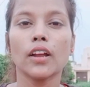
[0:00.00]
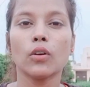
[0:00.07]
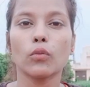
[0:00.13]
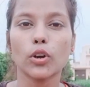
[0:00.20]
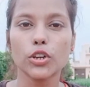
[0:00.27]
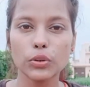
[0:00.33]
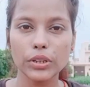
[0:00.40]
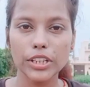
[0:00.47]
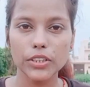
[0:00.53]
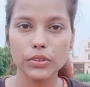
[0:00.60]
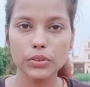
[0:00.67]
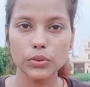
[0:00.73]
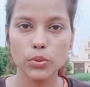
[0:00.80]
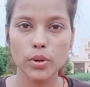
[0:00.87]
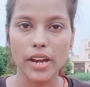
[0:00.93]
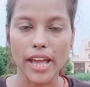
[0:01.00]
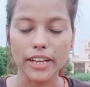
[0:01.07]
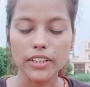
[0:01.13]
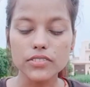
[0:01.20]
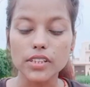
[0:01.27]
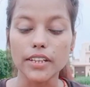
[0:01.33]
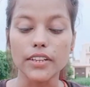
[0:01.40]
what you need to do
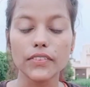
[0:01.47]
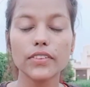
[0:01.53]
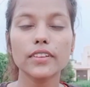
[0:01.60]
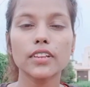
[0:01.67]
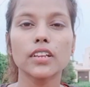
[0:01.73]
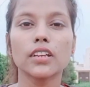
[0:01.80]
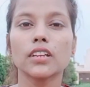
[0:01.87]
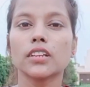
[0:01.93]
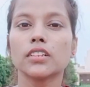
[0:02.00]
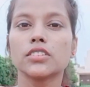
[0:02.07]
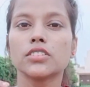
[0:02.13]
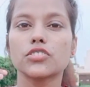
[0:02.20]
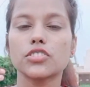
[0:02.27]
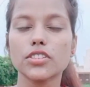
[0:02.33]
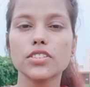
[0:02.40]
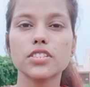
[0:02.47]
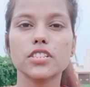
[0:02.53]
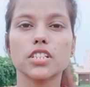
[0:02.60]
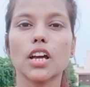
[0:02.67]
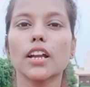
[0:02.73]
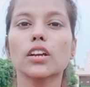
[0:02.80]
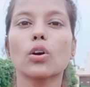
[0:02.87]
next is just
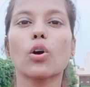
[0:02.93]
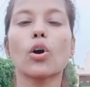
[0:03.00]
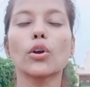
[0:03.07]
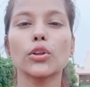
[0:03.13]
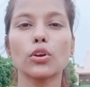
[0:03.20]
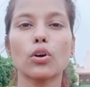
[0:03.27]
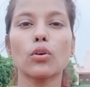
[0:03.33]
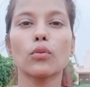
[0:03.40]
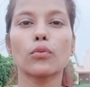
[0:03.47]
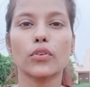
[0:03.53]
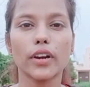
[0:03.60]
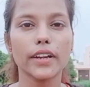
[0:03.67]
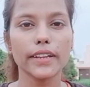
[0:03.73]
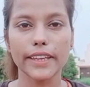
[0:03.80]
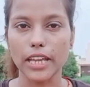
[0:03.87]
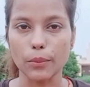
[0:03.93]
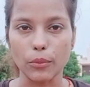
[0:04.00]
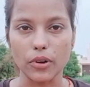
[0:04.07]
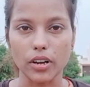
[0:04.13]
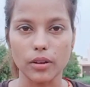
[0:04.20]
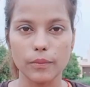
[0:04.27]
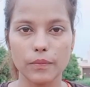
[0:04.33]
turn on your front
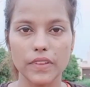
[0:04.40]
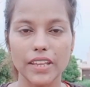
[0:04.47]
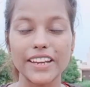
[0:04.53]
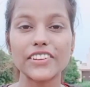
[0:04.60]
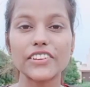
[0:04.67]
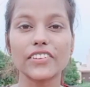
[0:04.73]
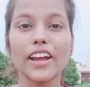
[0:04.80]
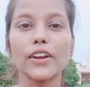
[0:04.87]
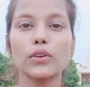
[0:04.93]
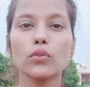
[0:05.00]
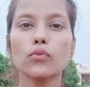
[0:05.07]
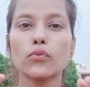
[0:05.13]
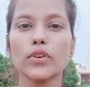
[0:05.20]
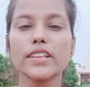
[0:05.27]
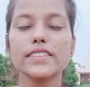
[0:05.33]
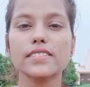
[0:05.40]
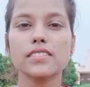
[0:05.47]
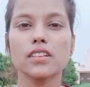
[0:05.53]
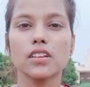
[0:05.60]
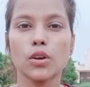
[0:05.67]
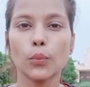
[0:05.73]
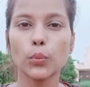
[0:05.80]
camera and try to fix
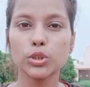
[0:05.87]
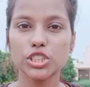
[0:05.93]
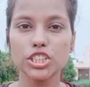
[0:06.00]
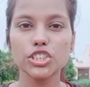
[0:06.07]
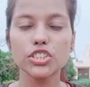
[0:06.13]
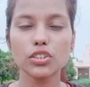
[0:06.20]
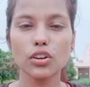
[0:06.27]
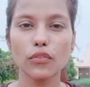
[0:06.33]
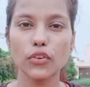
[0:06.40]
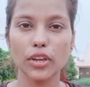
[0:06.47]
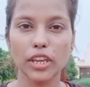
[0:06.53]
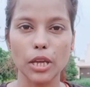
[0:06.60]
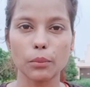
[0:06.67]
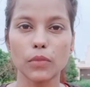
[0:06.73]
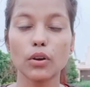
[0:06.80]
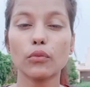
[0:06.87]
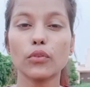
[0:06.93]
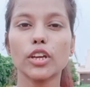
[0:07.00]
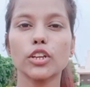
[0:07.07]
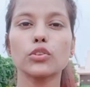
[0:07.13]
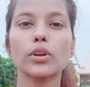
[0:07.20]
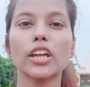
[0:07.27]
position of your camera
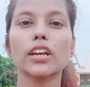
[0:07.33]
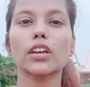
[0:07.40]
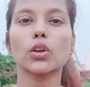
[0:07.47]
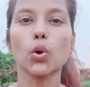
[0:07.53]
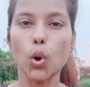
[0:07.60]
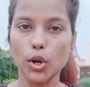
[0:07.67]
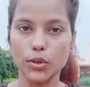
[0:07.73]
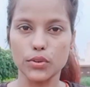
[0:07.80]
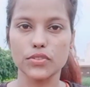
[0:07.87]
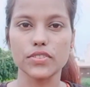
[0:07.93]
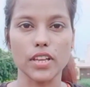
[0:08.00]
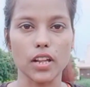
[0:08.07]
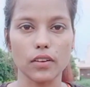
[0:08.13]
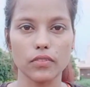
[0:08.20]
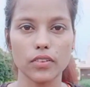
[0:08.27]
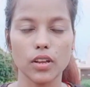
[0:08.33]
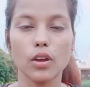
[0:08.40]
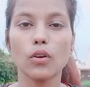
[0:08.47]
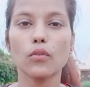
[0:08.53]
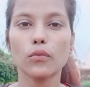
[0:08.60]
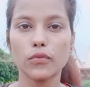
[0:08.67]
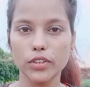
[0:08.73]
where you can record yourself
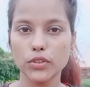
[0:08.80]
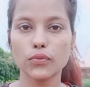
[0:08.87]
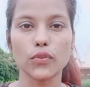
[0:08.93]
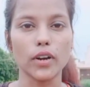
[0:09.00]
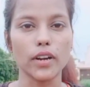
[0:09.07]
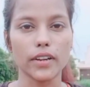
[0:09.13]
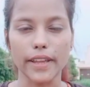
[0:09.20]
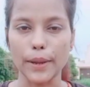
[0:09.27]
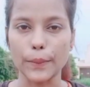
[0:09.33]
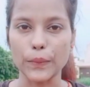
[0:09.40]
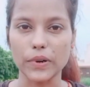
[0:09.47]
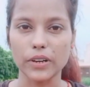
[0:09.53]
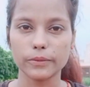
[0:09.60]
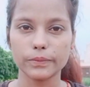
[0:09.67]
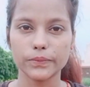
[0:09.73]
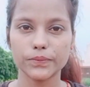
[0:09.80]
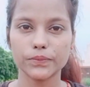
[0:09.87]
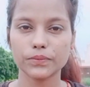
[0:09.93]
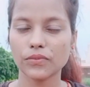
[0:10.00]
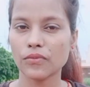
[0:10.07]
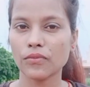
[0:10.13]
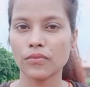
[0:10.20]
with front camera.
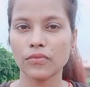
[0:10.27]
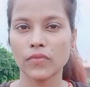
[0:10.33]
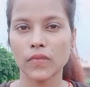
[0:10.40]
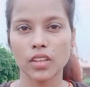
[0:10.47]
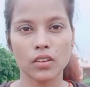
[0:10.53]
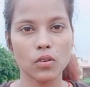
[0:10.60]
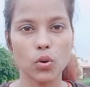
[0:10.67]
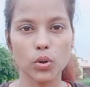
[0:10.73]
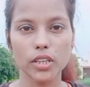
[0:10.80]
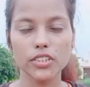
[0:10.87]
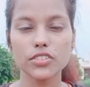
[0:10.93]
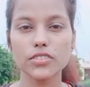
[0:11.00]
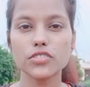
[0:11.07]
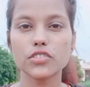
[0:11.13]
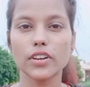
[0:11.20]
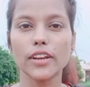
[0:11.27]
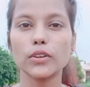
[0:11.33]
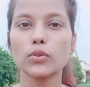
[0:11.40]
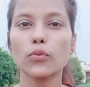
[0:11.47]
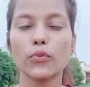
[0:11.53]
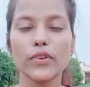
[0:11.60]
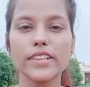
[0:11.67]
Okay, just try
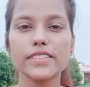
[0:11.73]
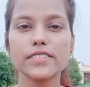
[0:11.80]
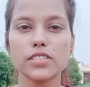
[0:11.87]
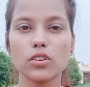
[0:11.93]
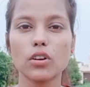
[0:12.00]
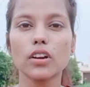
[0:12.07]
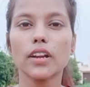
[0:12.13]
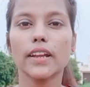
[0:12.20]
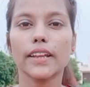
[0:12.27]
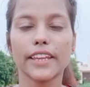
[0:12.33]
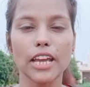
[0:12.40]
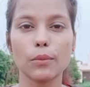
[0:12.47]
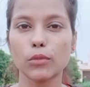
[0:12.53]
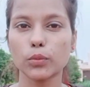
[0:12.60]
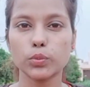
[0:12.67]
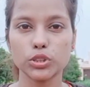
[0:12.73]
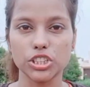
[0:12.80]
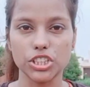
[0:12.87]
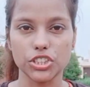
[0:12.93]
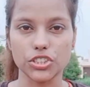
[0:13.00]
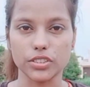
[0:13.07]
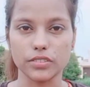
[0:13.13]
to fix your camera
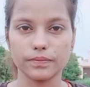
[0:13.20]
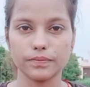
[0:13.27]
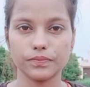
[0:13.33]
position.